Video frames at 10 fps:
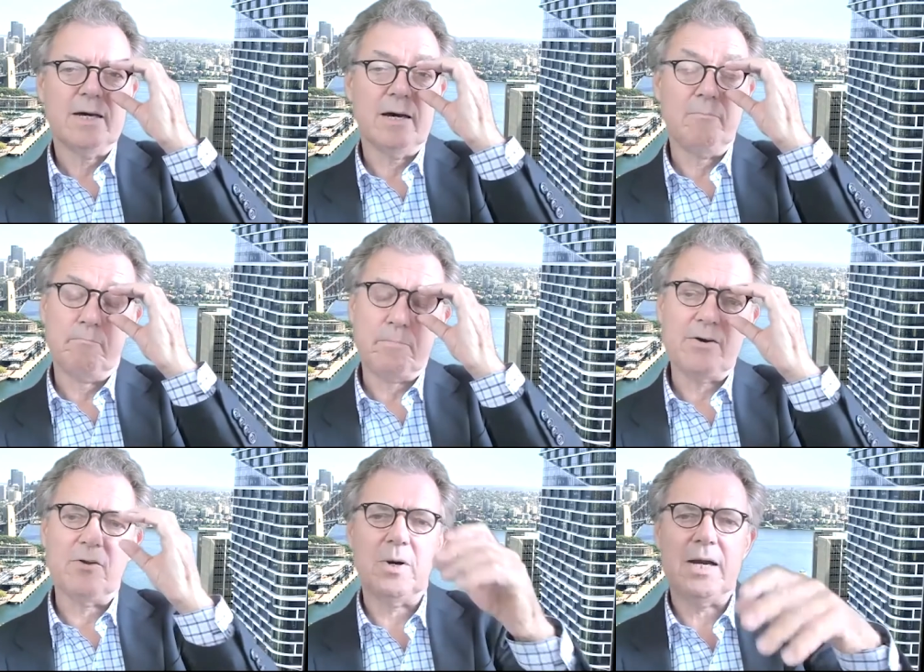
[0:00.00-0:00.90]
And
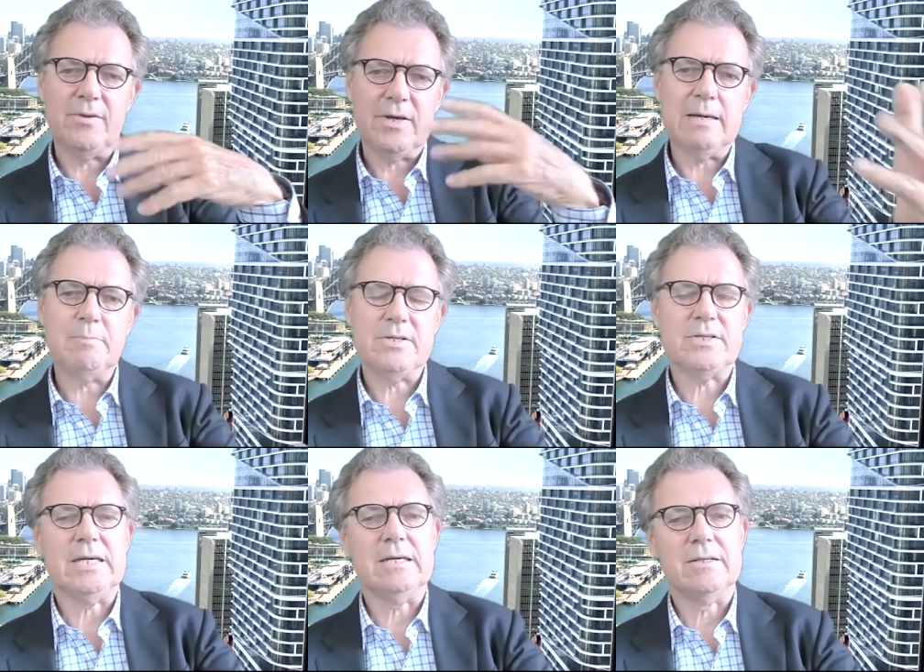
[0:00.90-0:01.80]
by the way, the
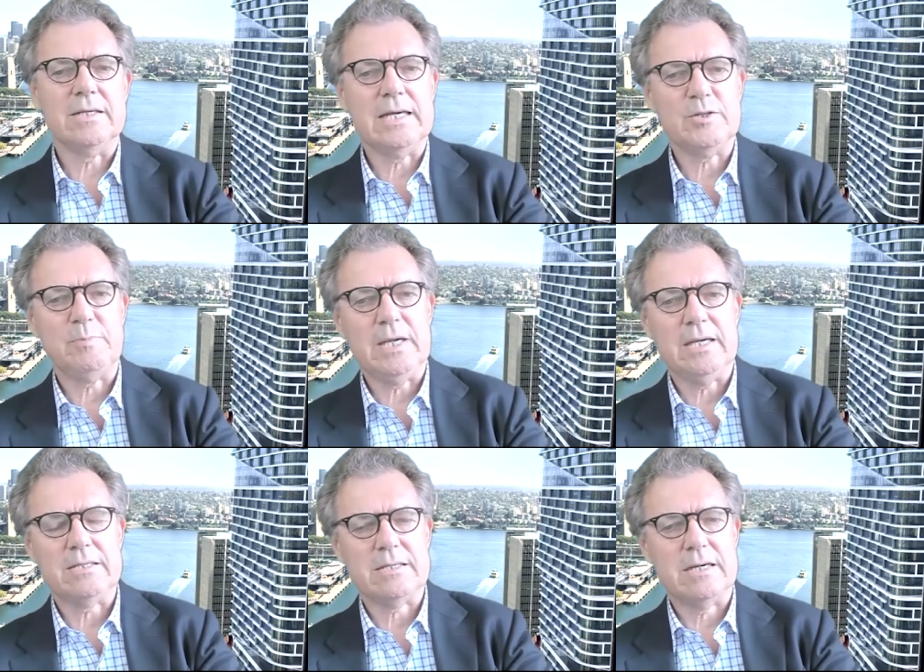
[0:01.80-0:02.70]
ABC and the
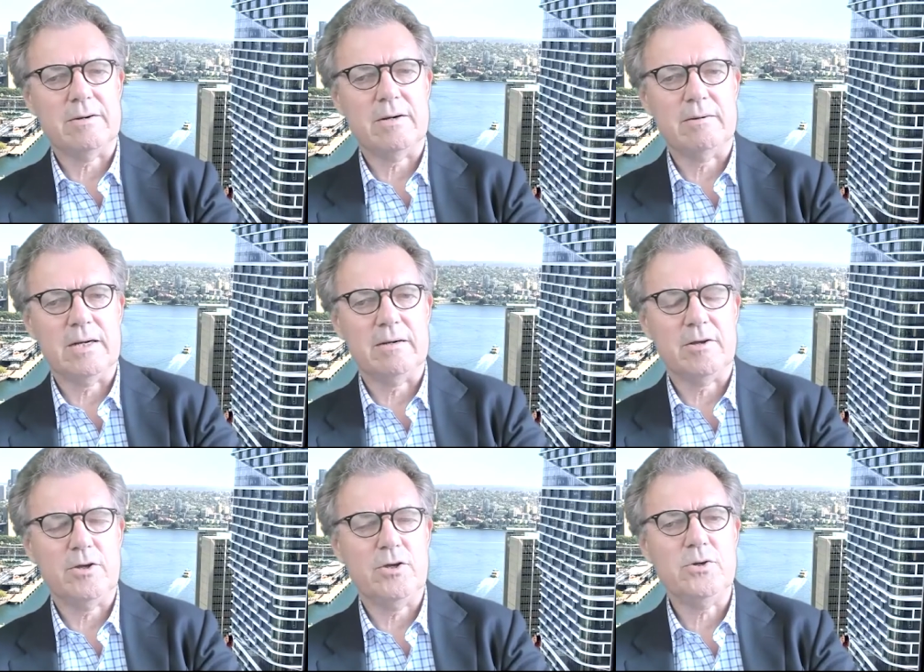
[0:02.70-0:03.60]
SBS are, a
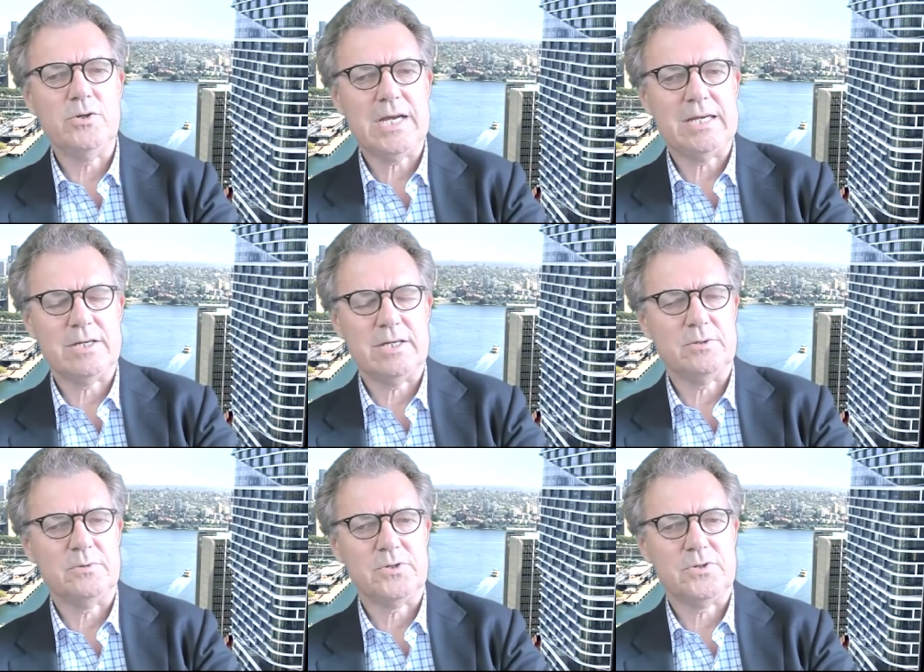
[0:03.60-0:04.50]
huge asset
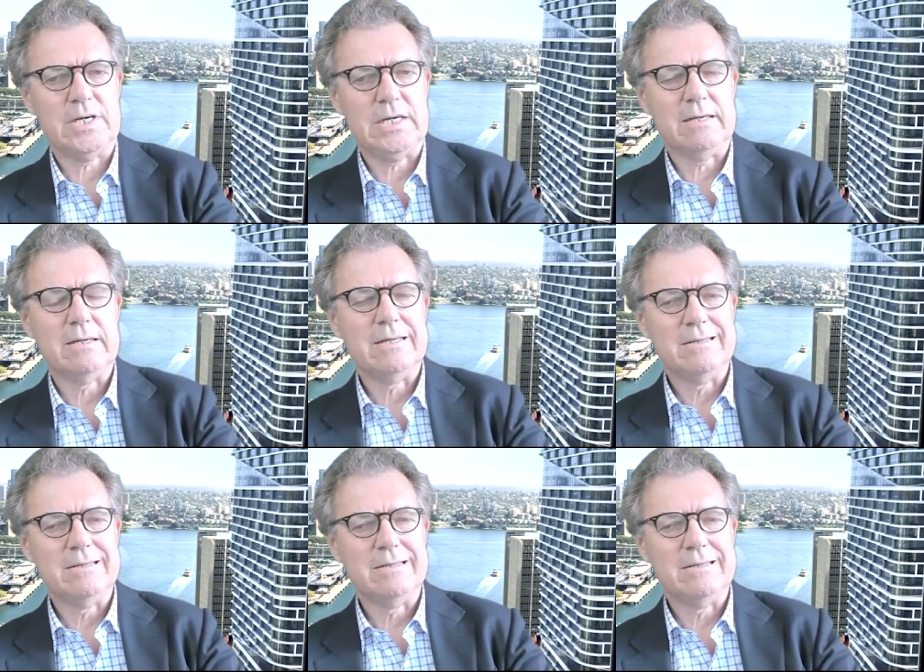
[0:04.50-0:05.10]
to Australia.